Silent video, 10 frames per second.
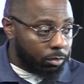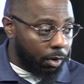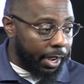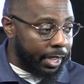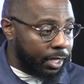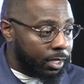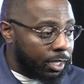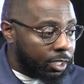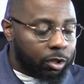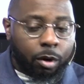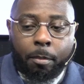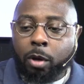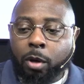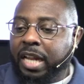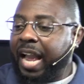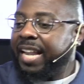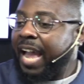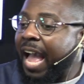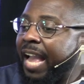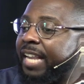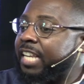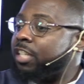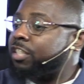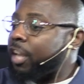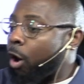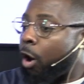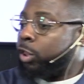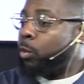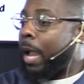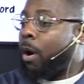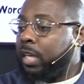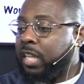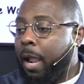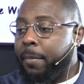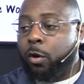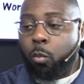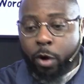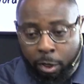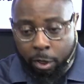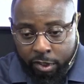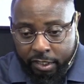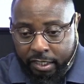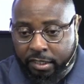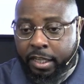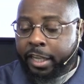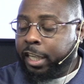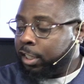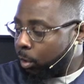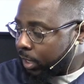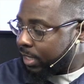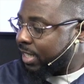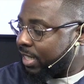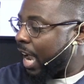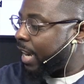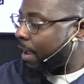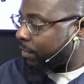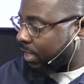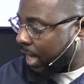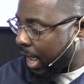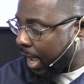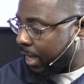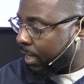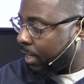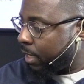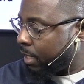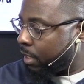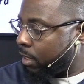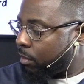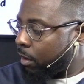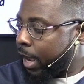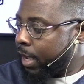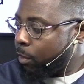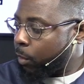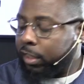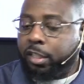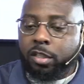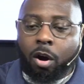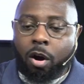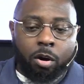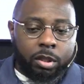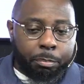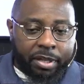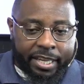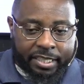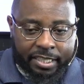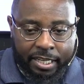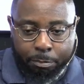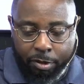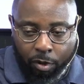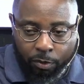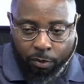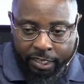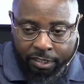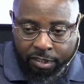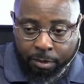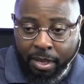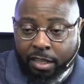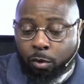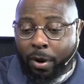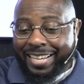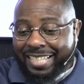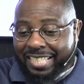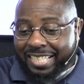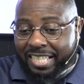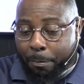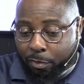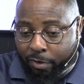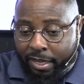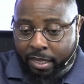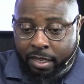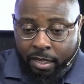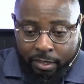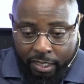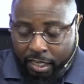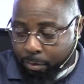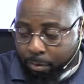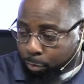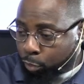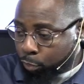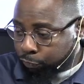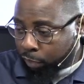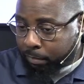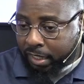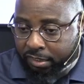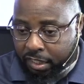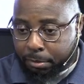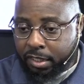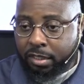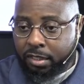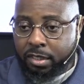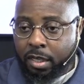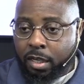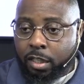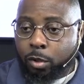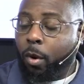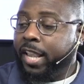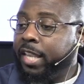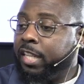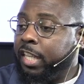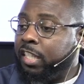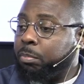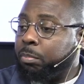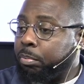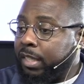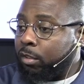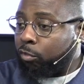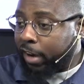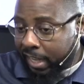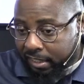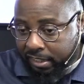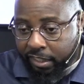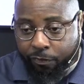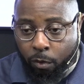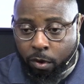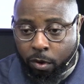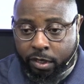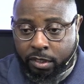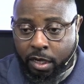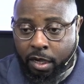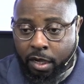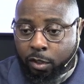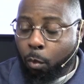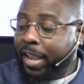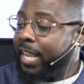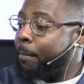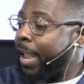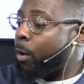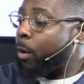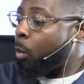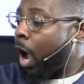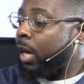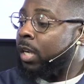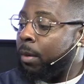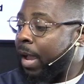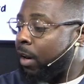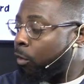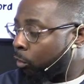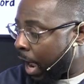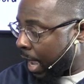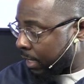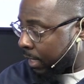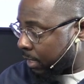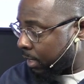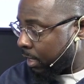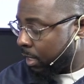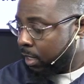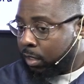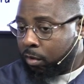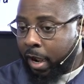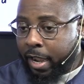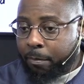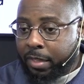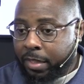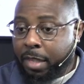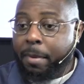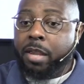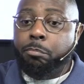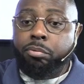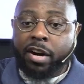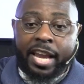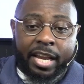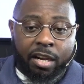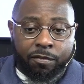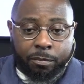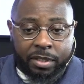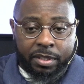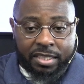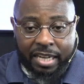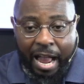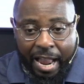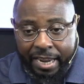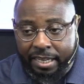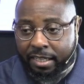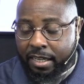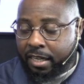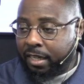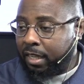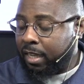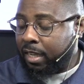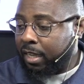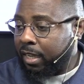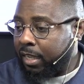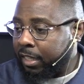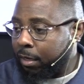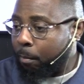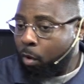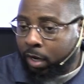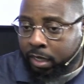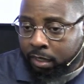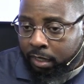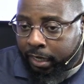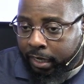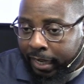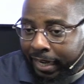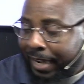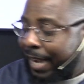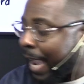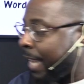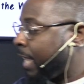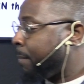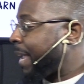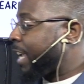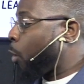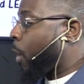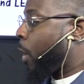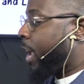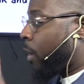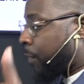Right? So the Most High God can, or throughout our time in the wilderness, he showed us sign after sign. Right? Whether it's all the plagues that he put on Egypt, the way he separated the Hebrews from the Egyptians, the way he, he split the Red Sea for us, the way he made water come out of rocks, right? He made bread come from the sky in the, in the, uh, in the morning, and at night he made quail